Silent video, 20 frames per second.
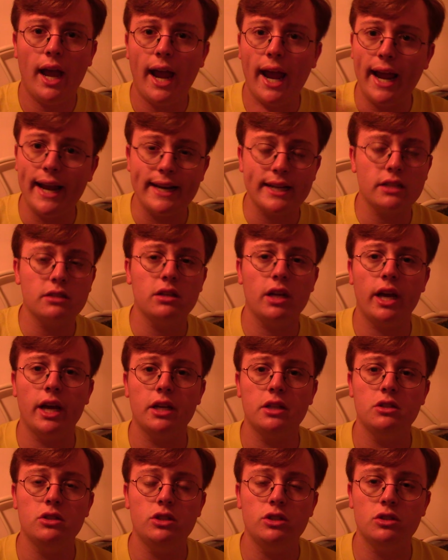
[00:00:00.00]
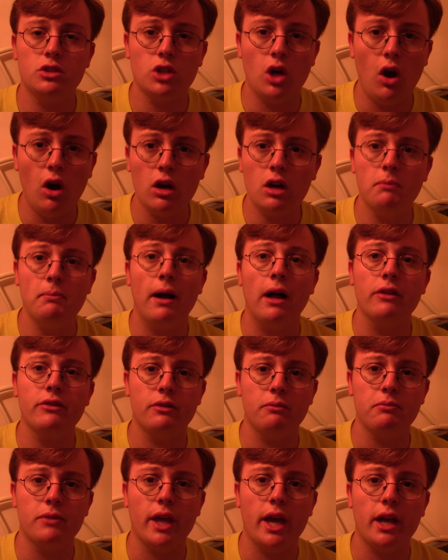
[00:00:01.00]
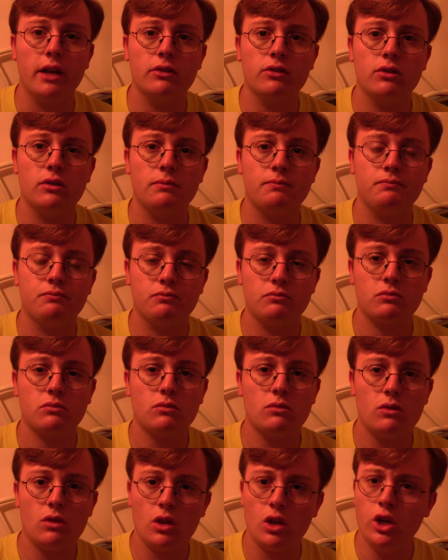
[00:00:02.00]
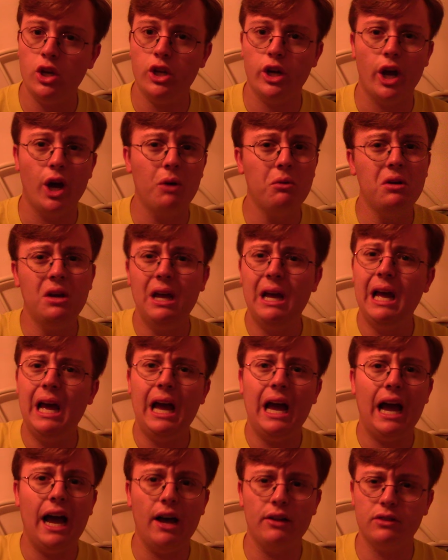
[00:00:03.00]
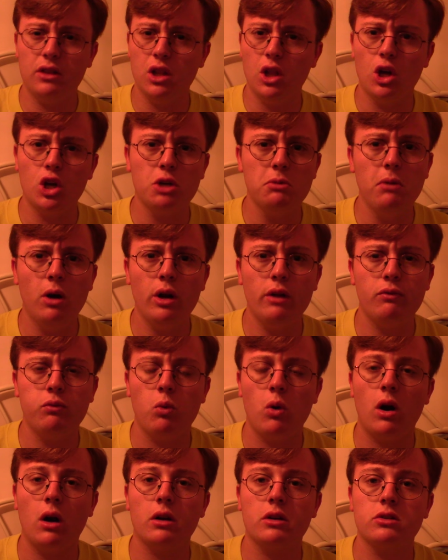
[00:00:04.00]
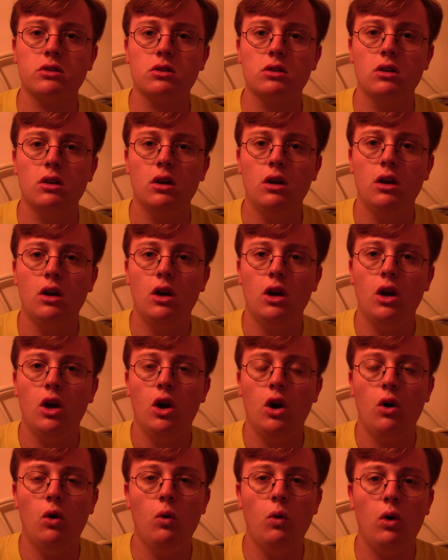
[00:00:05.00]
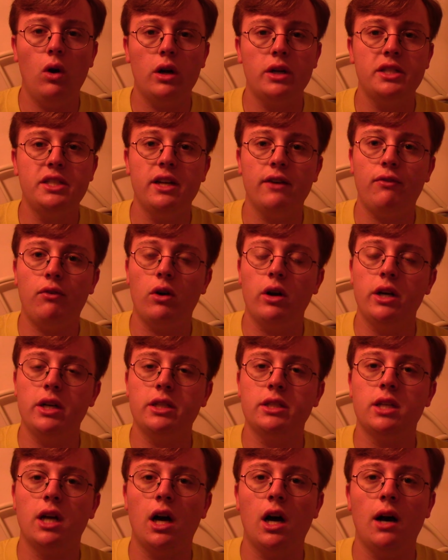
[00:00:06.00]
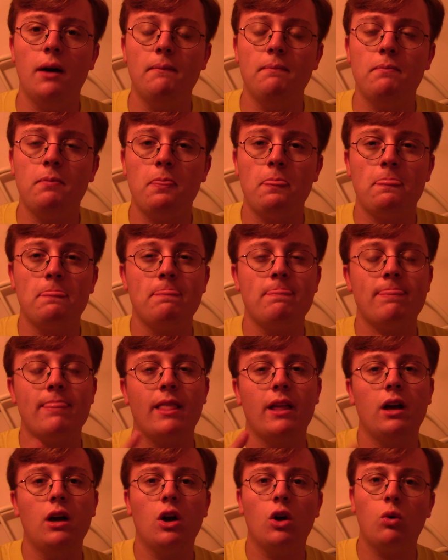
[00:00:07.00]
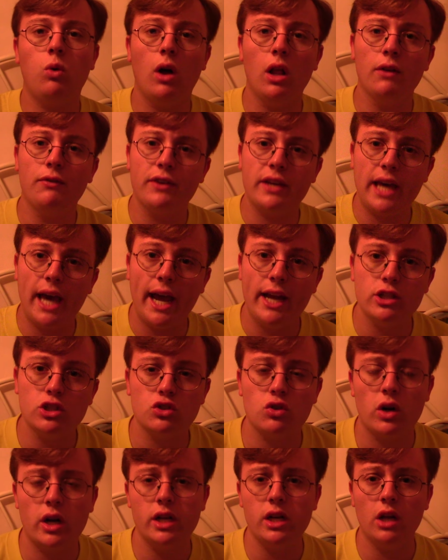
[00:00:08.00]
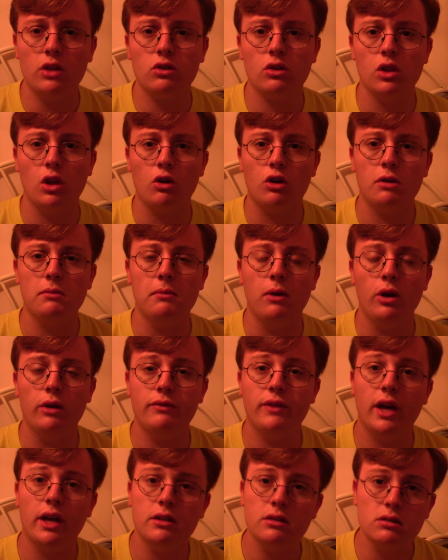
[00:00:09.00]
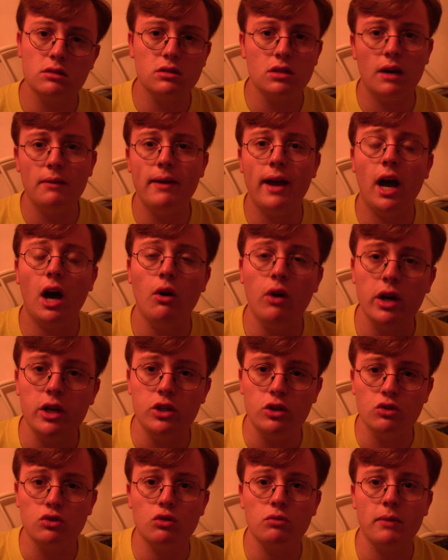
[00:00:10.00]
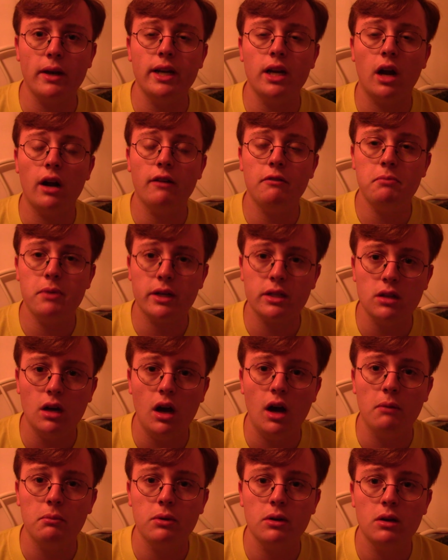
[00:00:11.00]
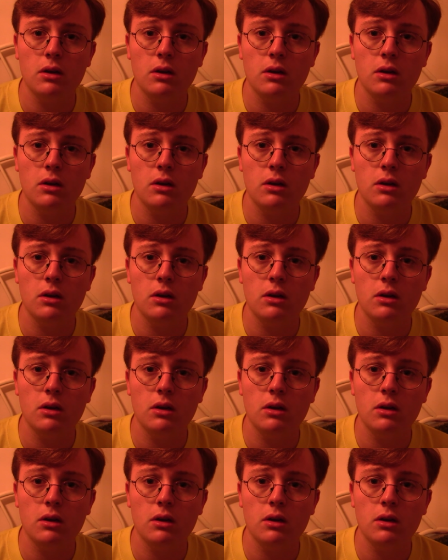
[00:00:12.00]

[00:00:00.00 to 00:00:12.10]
and, and talk about some things you know, how the locomotive works, or different um, qualifications on another locomotive that somehow a user may not have picked up.